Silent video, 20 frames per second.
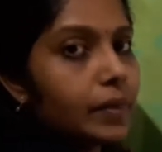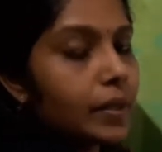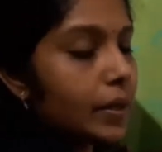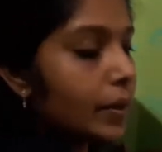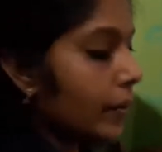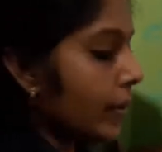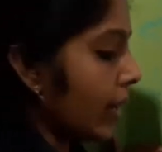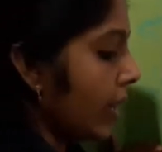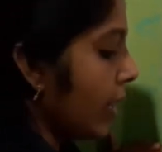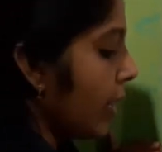
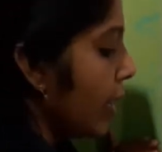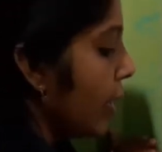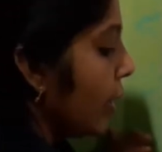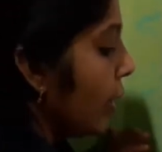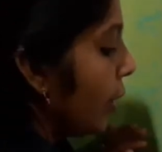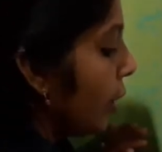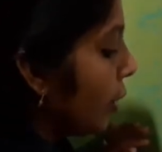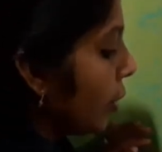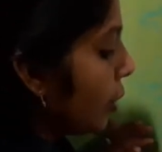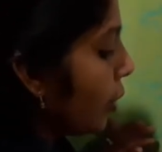Okay,
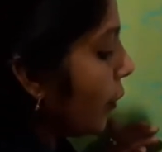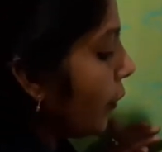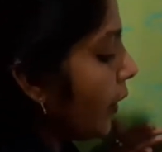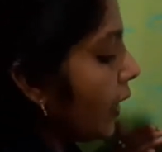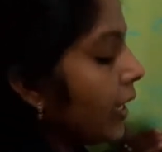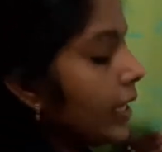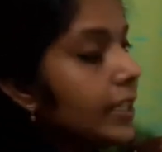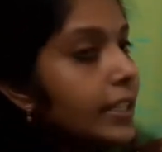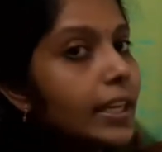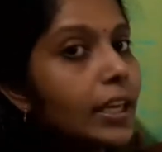so
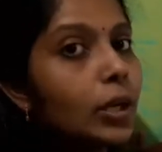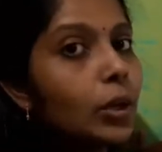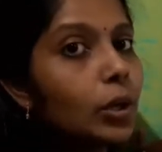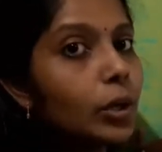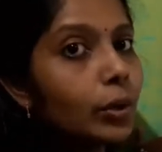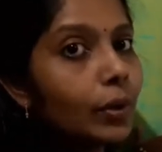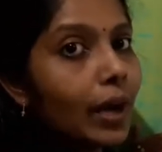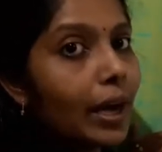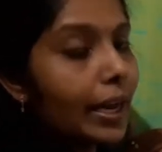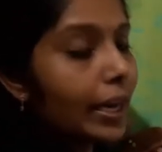V is equal to
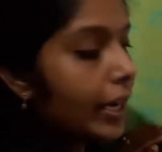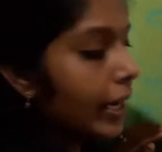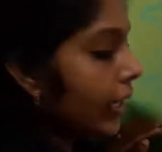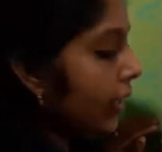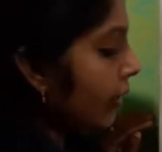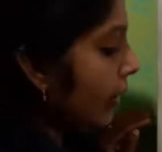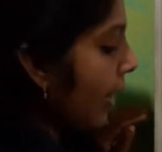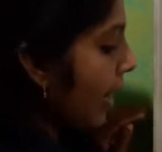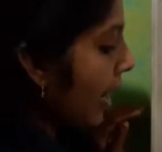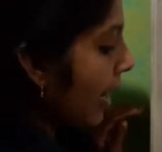I into
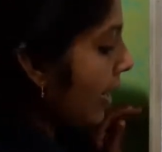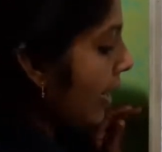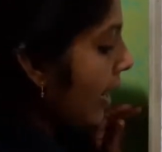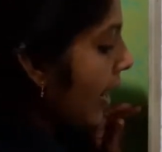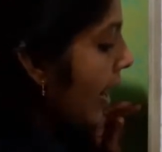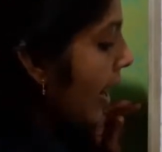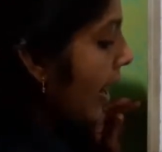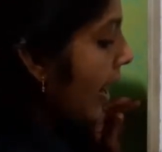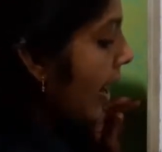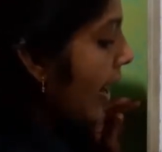R.
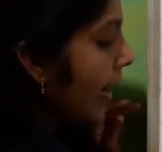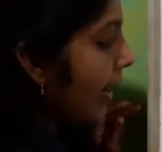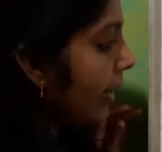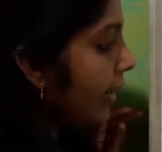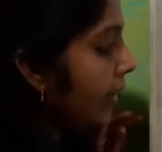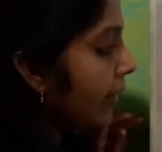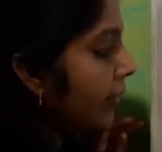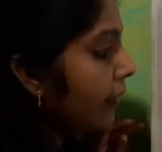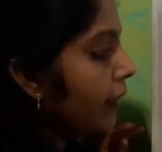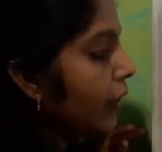
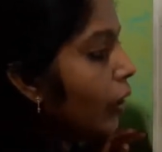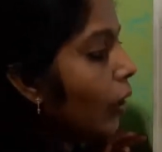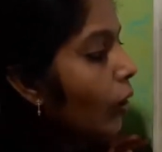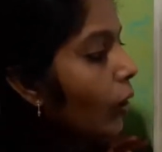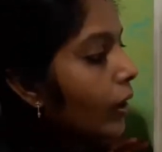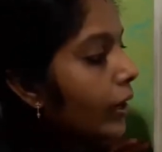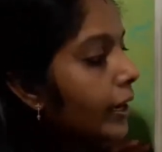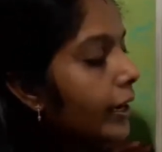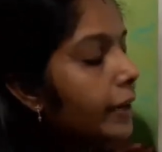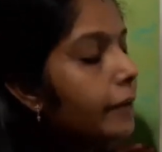I, we
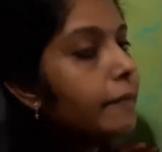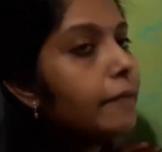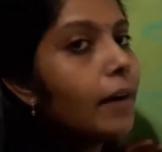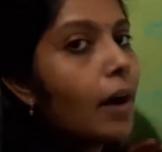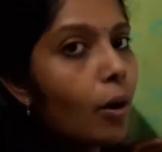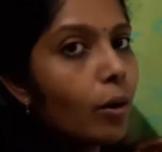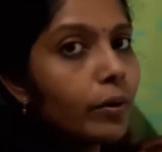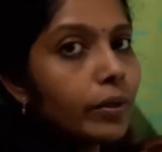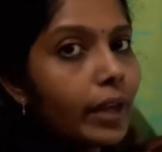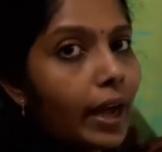already
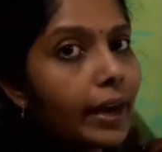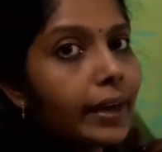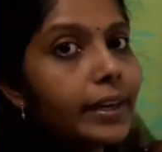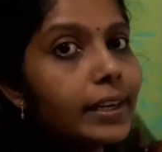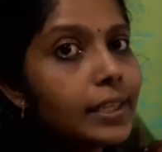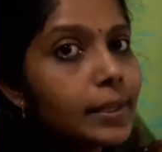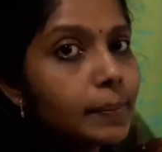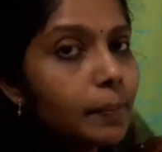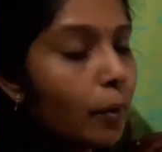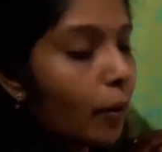found that
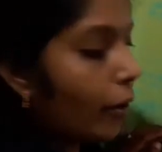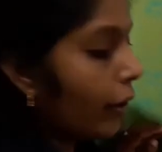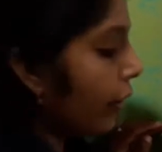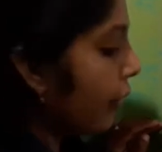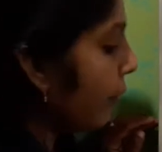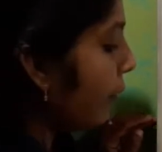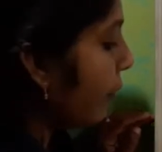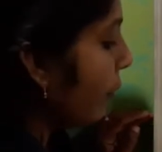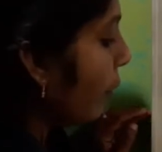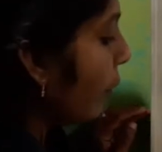this
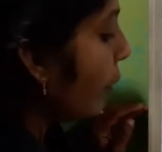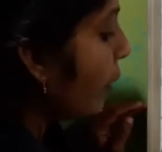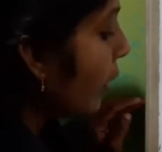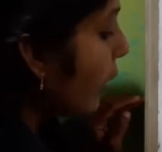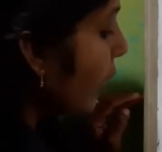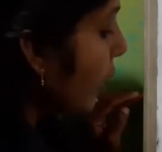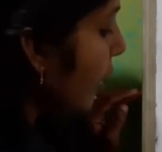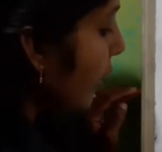0.4.